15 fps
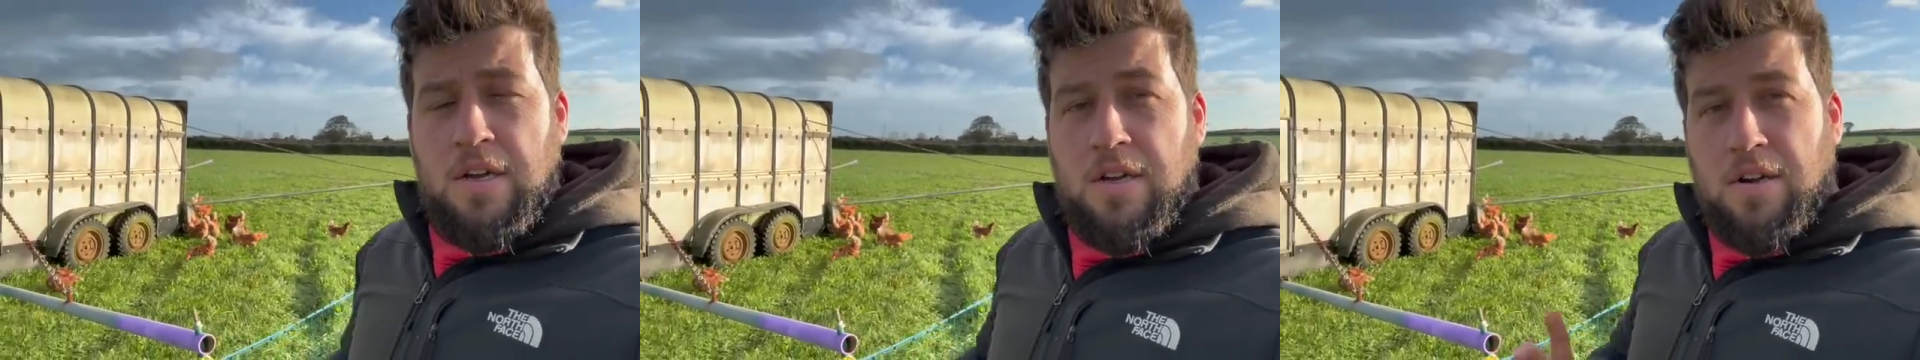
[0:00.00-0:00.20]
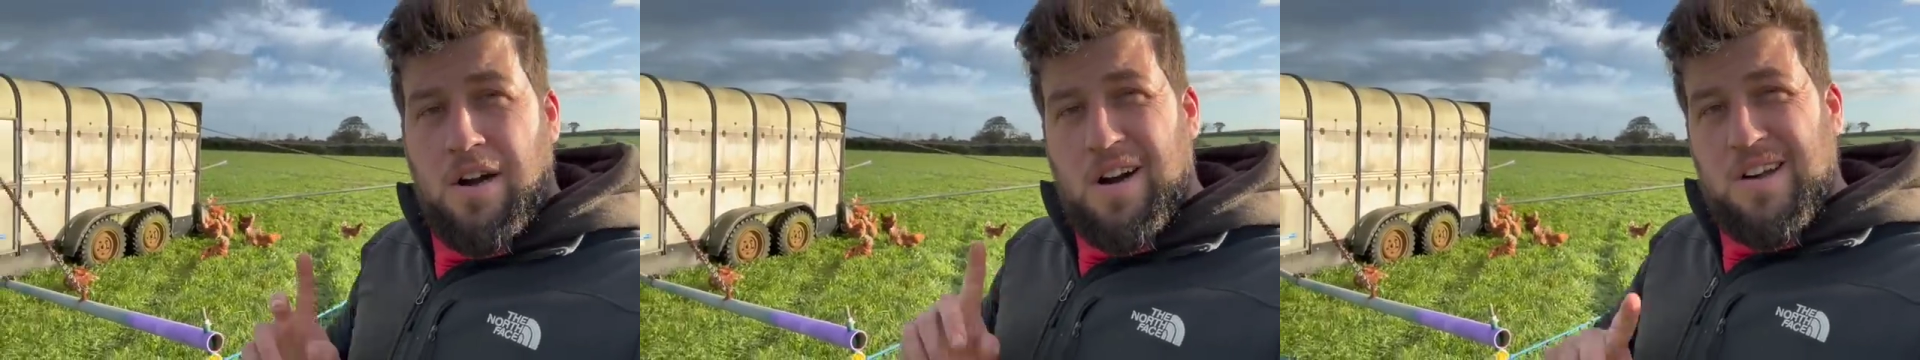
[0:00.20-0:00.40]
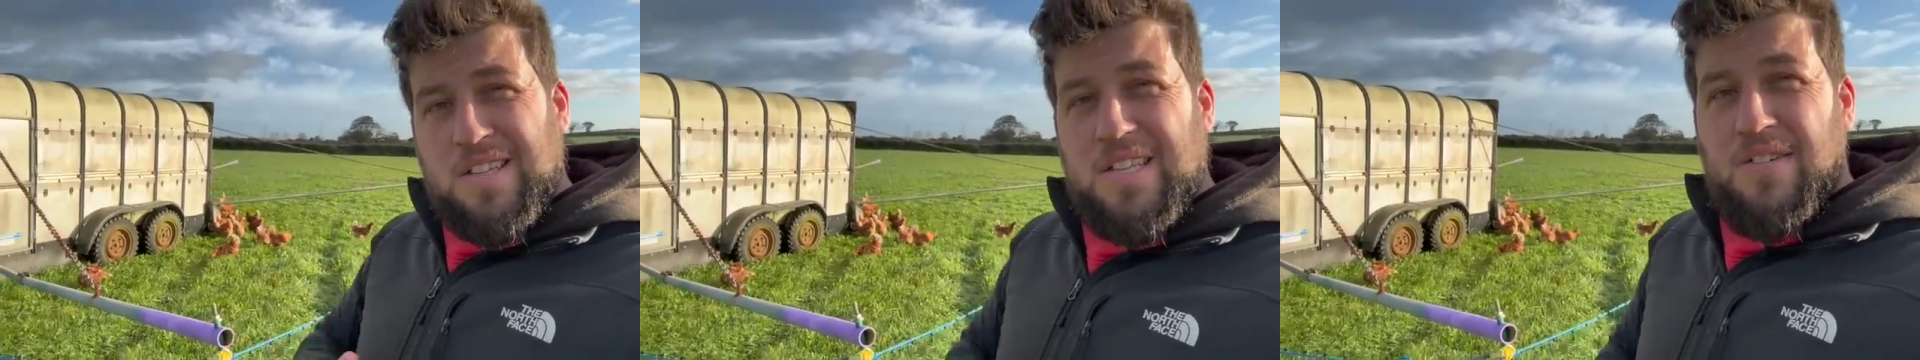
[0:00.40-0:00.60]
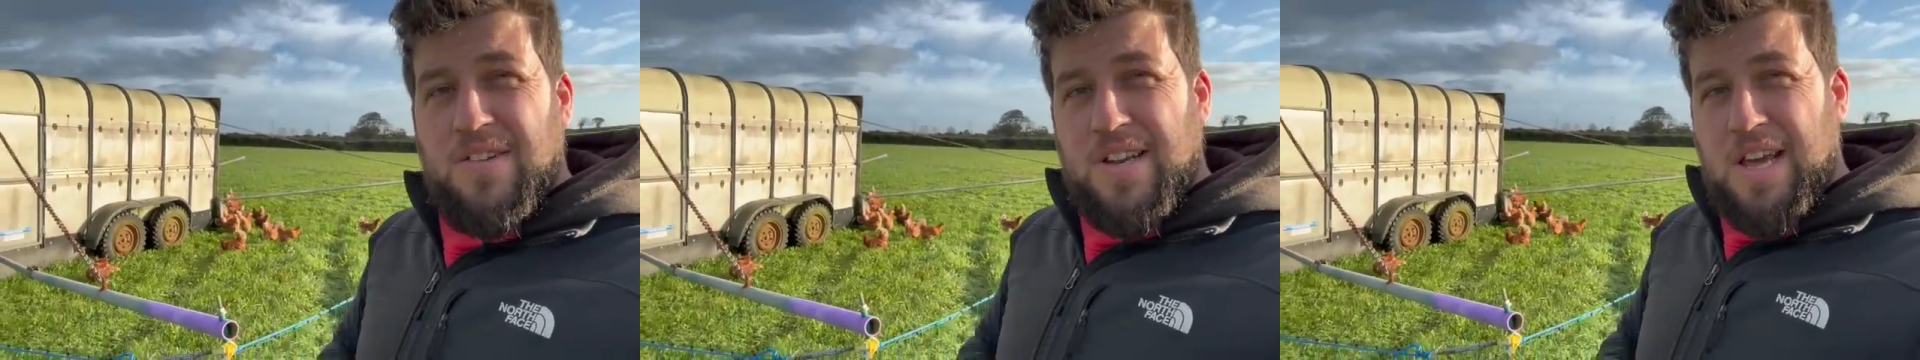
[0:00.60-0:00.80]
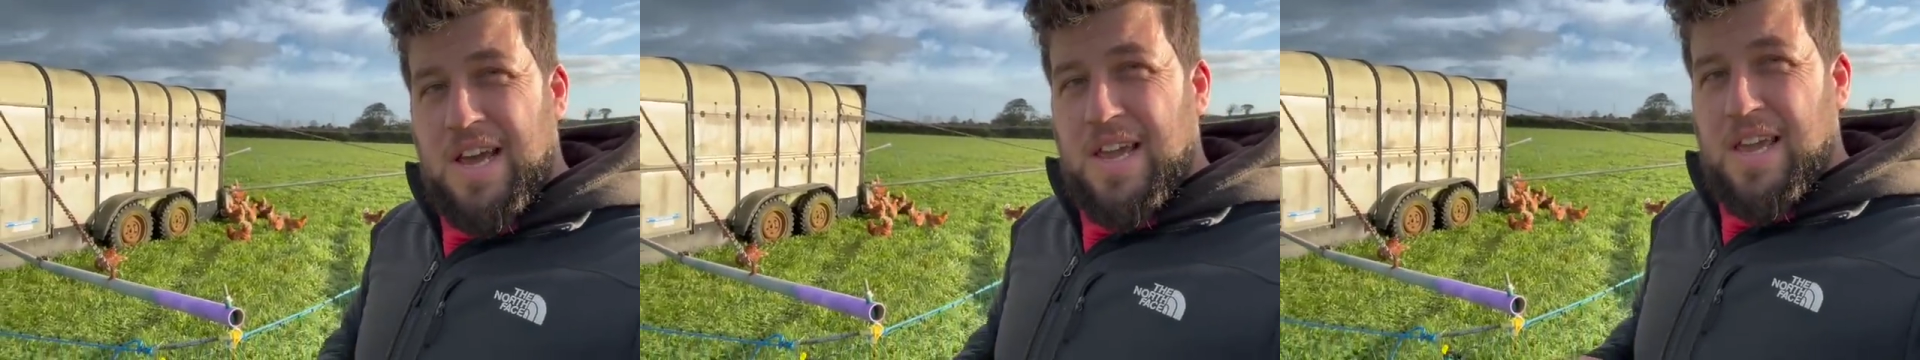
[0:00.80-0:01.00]
got asked the other
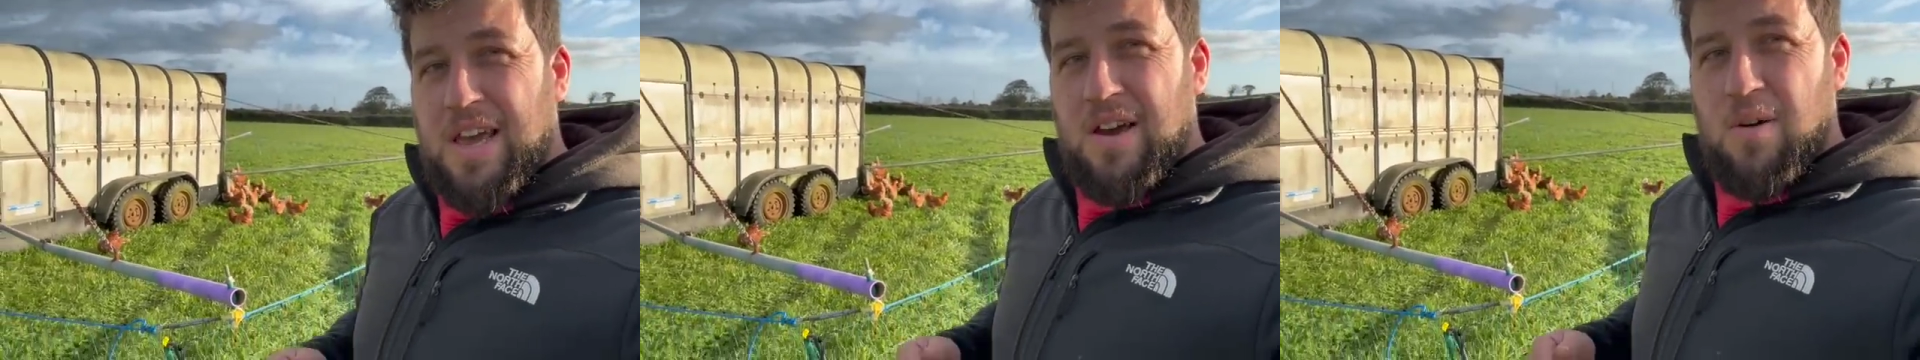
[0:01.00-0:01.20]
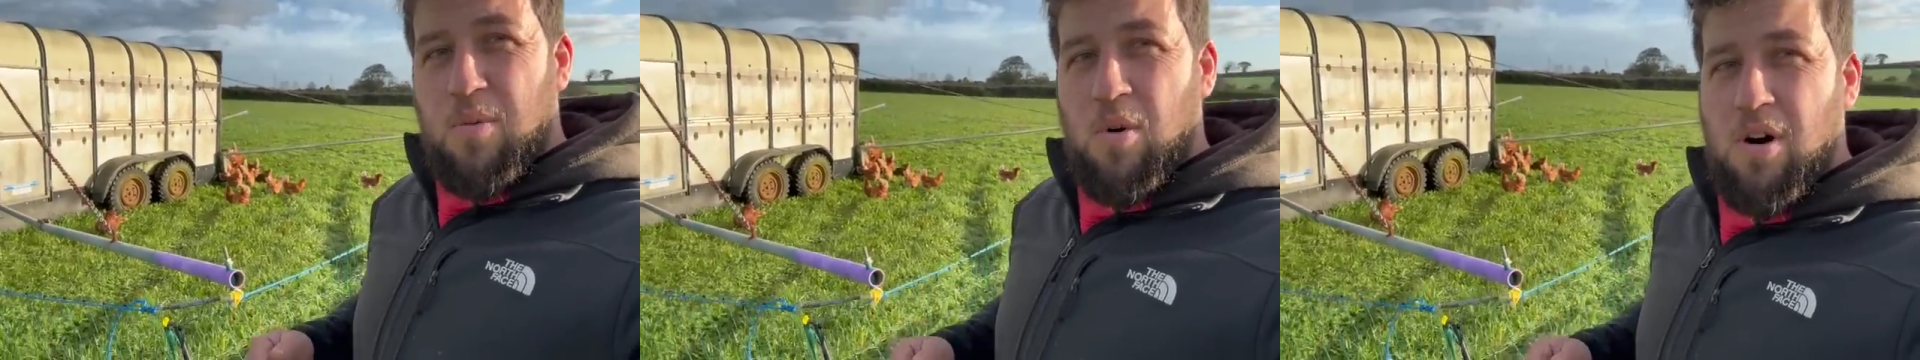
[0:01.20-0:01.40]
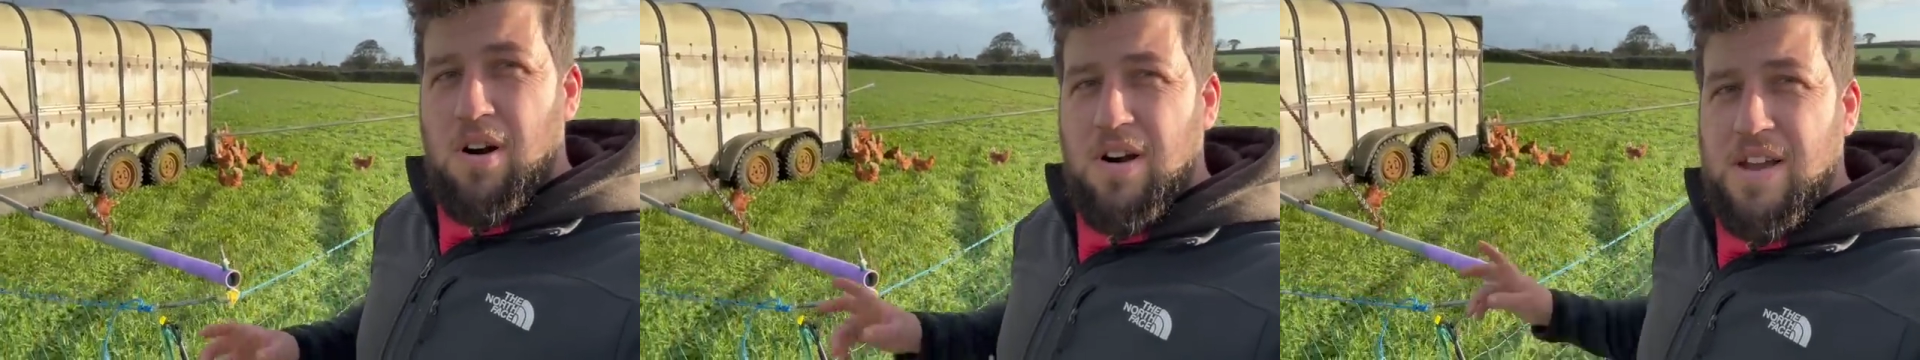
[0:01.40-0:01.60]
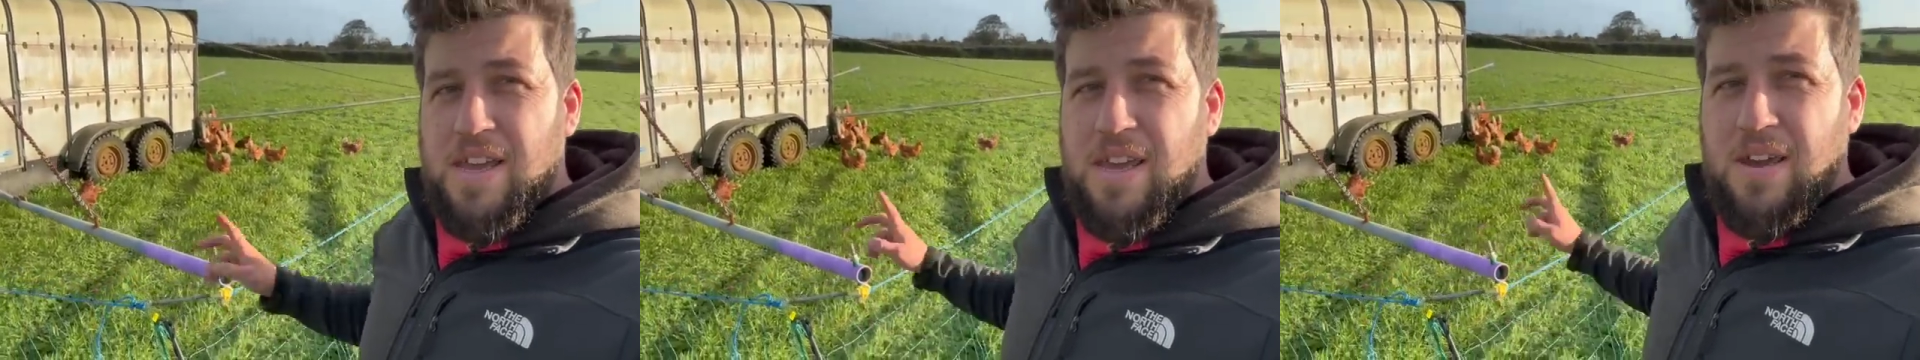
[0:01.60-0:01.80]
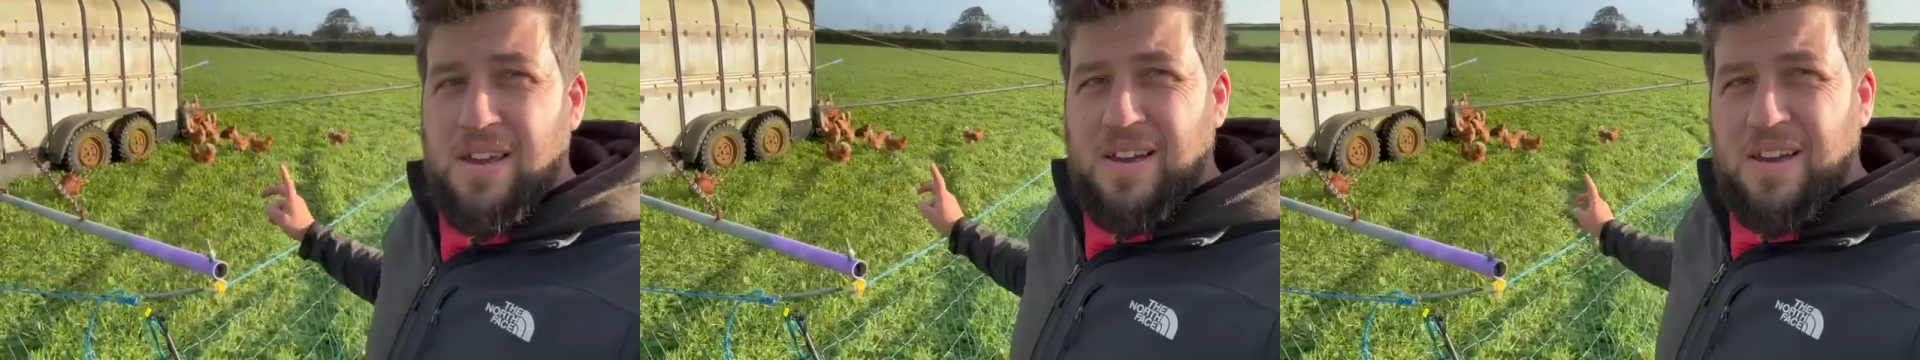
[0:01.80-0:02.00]
day why